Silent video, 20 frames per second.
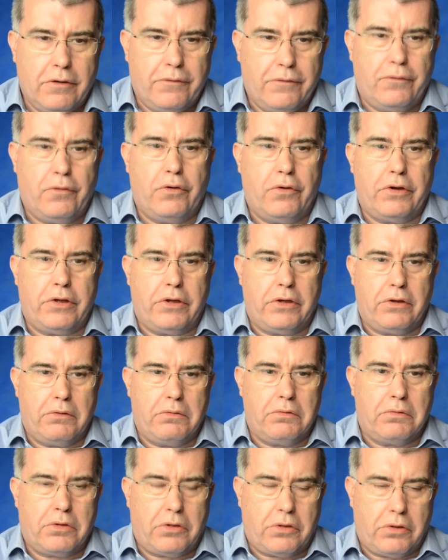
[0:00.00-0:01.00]
for
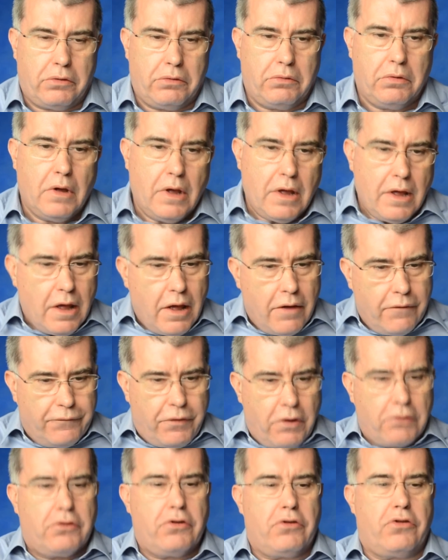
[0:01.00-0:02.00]
you to
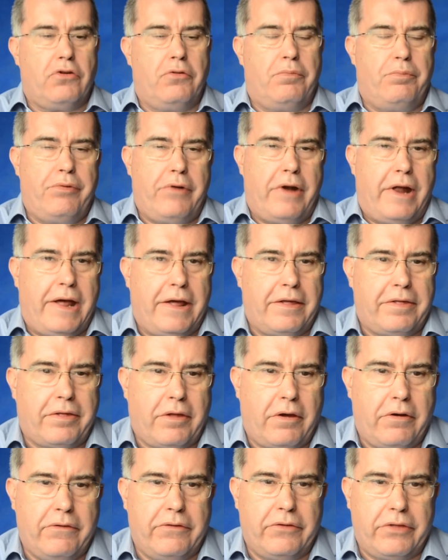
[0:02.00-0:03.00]
focus your prayers
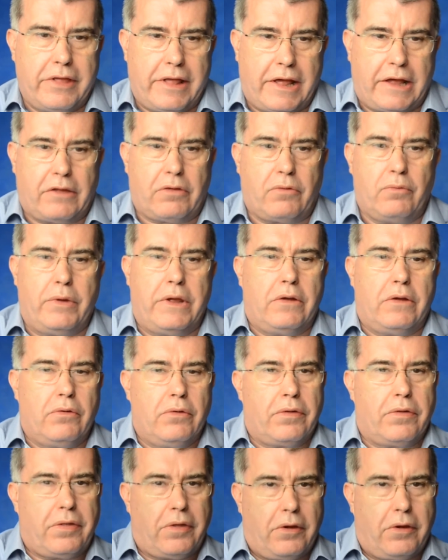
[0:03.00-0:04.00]
over the next week
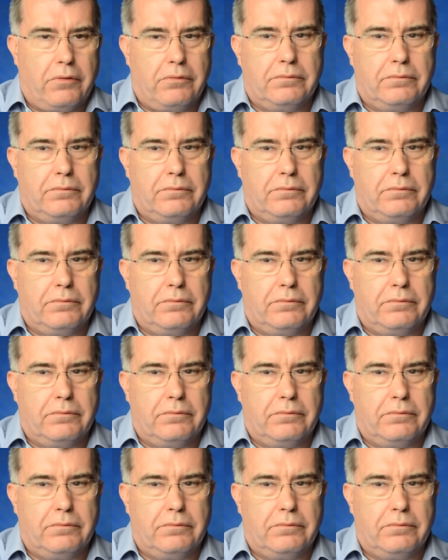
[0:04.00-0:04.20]
or so.